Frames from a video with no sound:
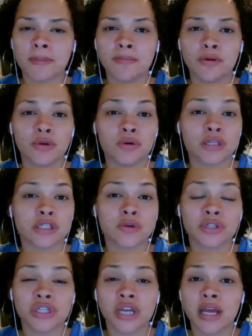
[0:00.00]
people you
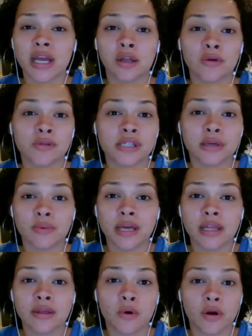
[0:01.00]
associate closely
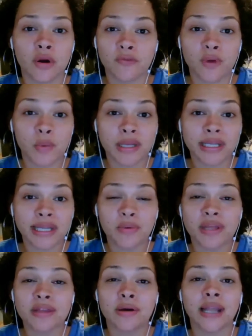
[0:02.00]
with or frequently
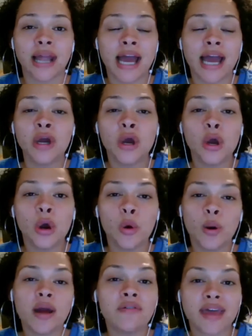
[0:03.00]
with online,
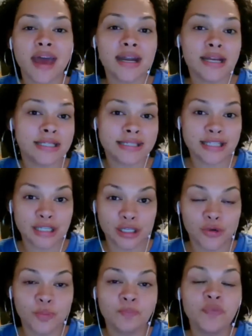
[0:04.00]
whoever that is to
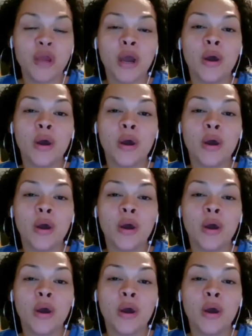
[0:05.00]
you,